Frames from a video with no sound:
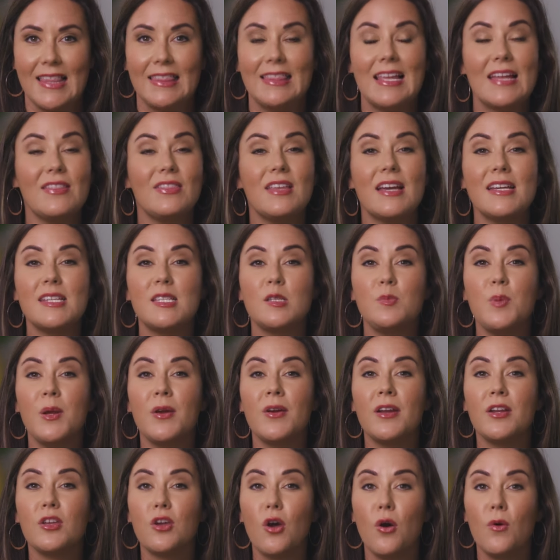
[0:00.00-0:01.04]
Let thy
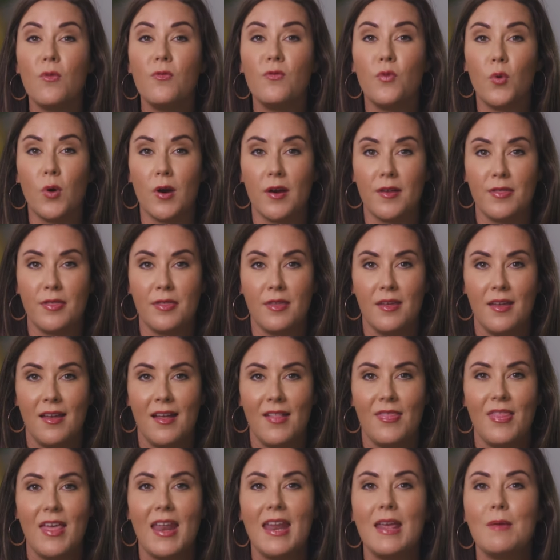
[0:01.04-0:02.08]
Spirit go forth,
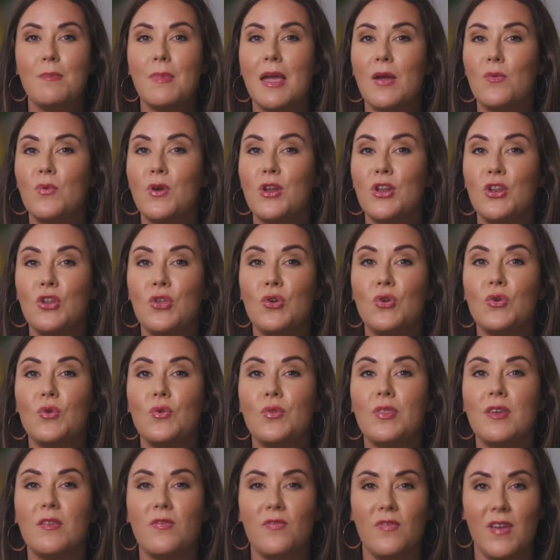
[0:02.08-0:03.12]
that it may renew
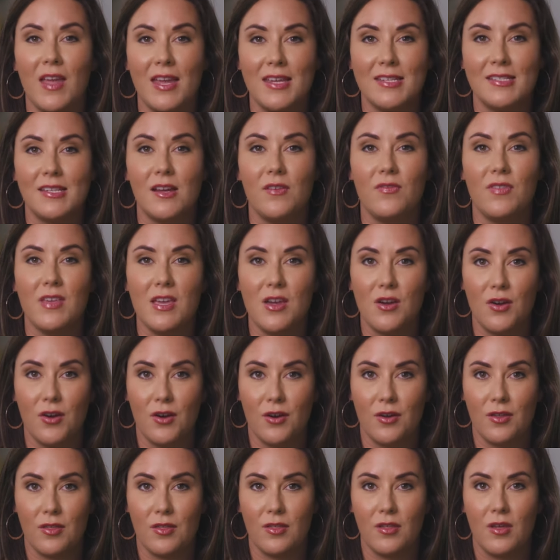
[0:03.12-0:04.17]
the face of the
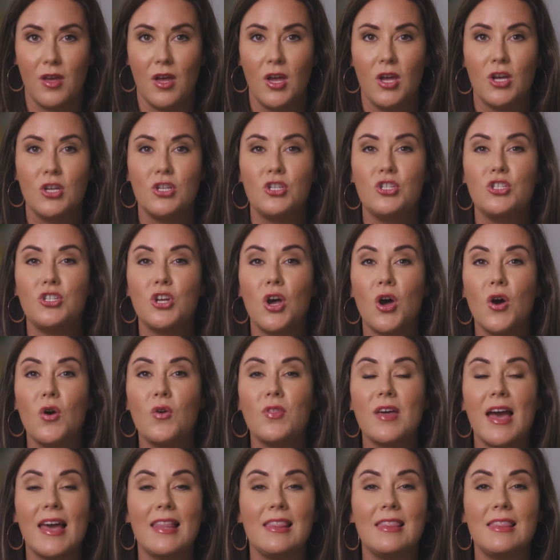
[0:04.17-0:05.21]
earth. Show
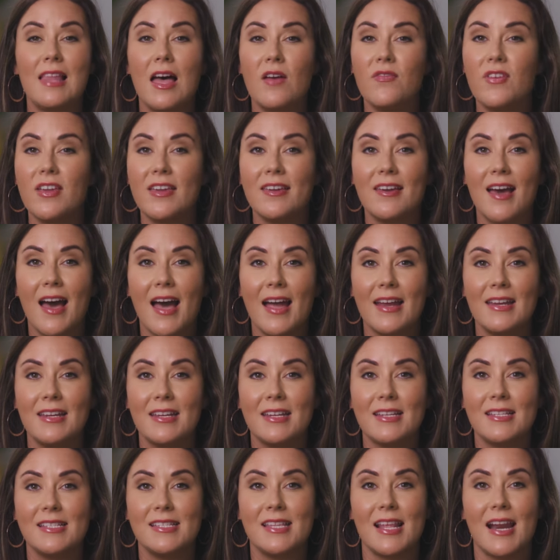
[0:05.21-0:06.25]
thy loving
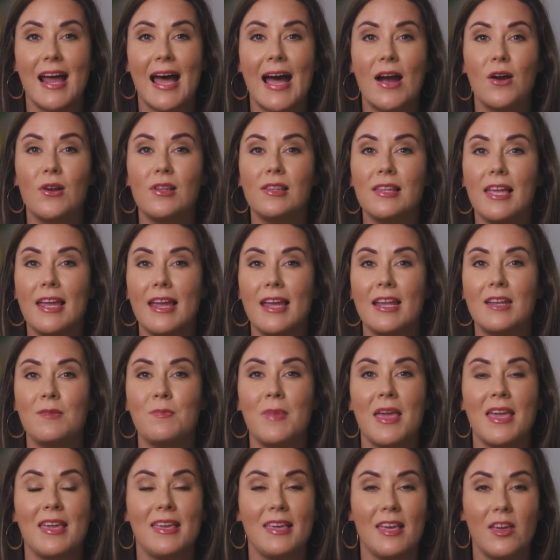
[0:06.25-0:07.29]
kindness that our land
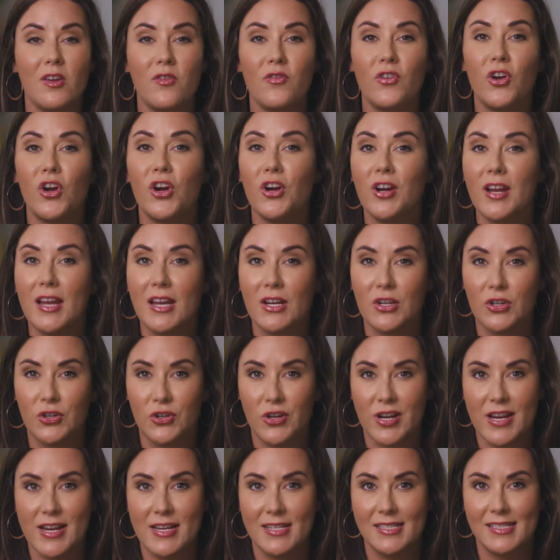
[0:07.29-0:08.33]
may give her
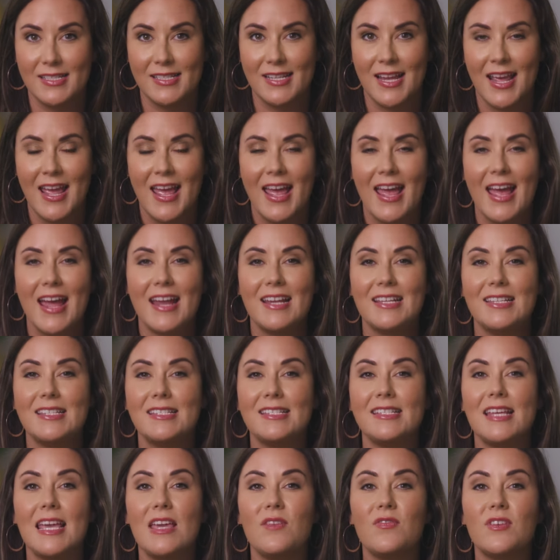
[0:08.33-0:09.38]
increase, and
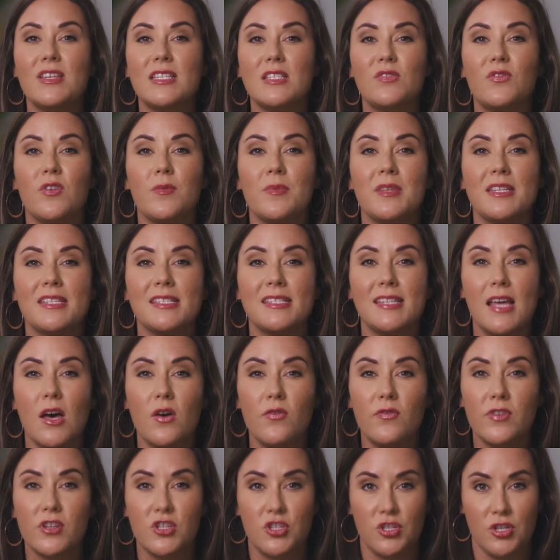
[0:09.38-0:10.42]
save us from the
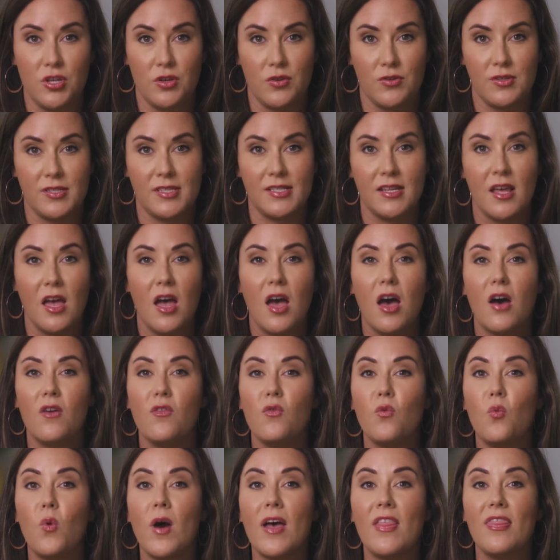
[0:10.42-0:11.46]
selfish use
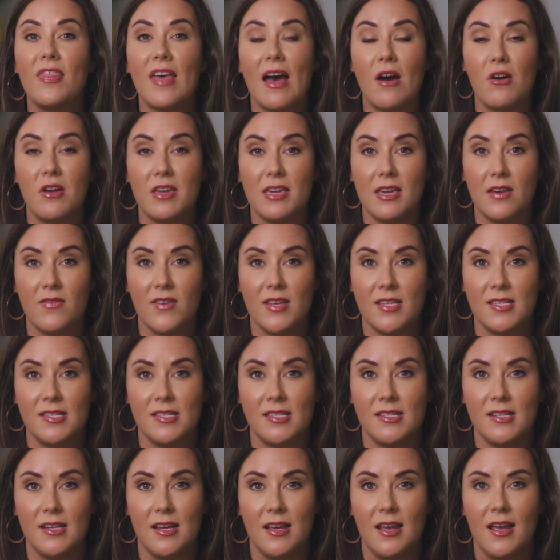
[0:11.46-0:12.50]
of what thou
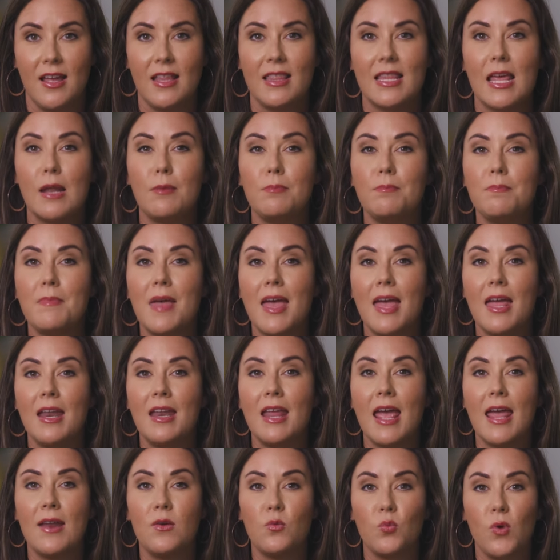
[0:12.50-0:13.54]
givest, that men
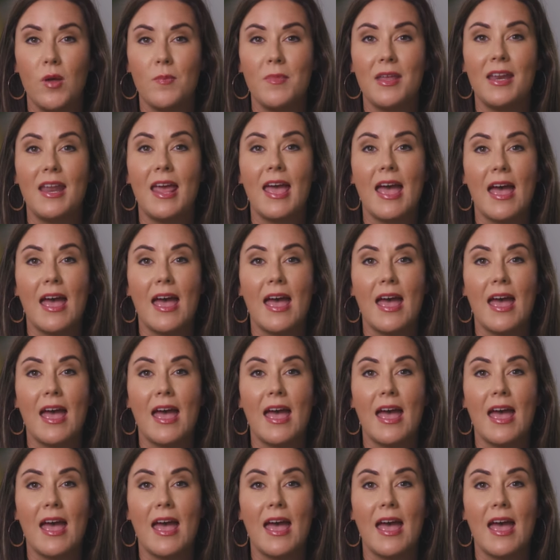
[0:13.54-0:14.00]
and women